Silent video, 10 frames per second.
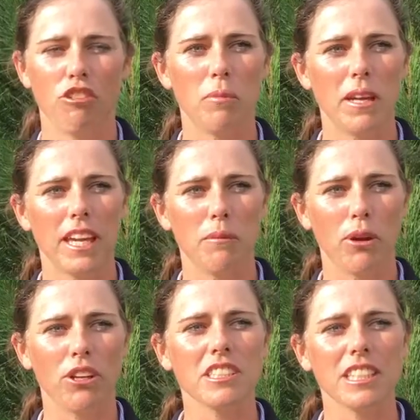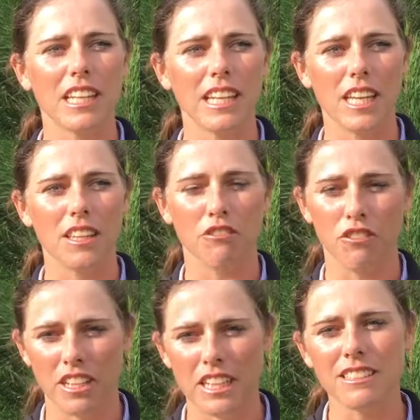For me personally, the
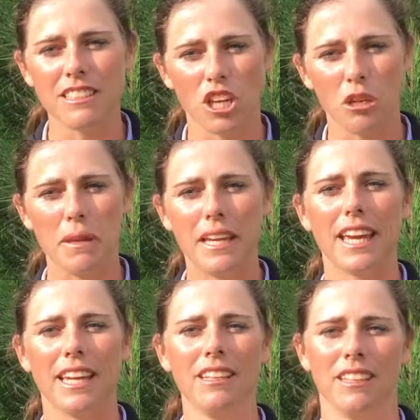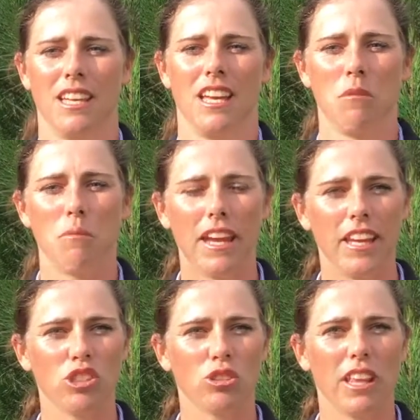fitness is going to be key,
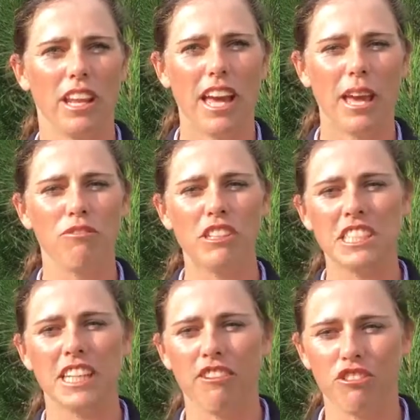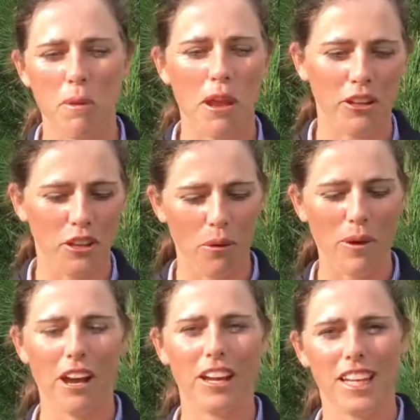making sure that I am fit enough to be able to go
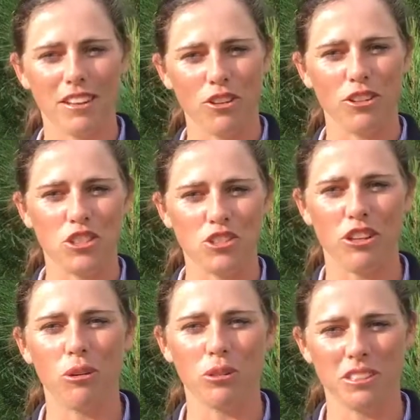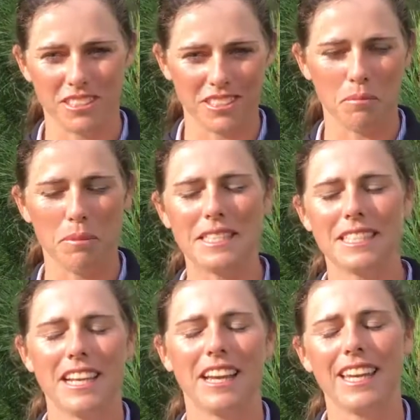out and give those three horses the
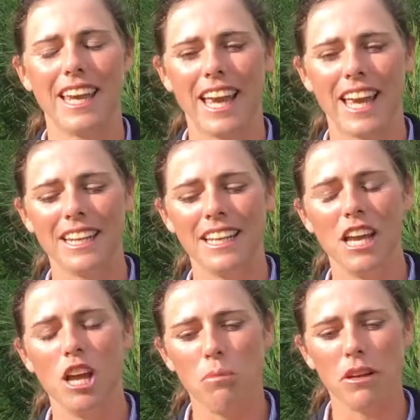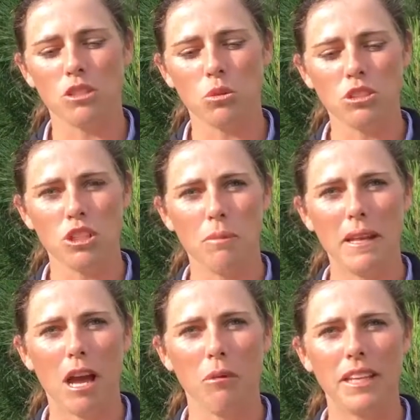best that I can, but it's also
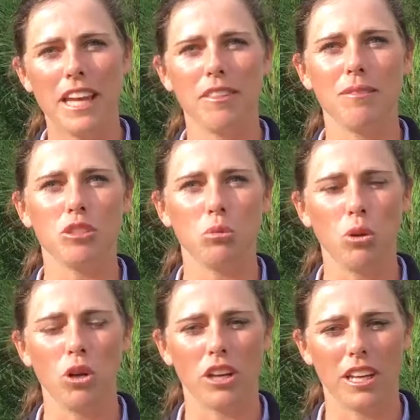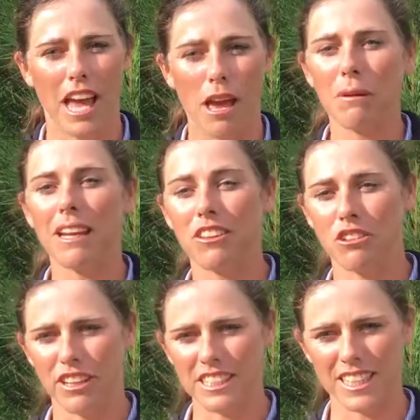being able to get them to work happily in
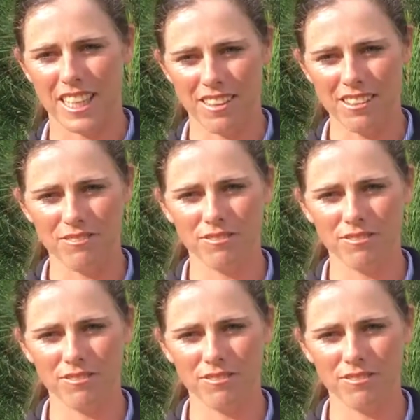the ring together,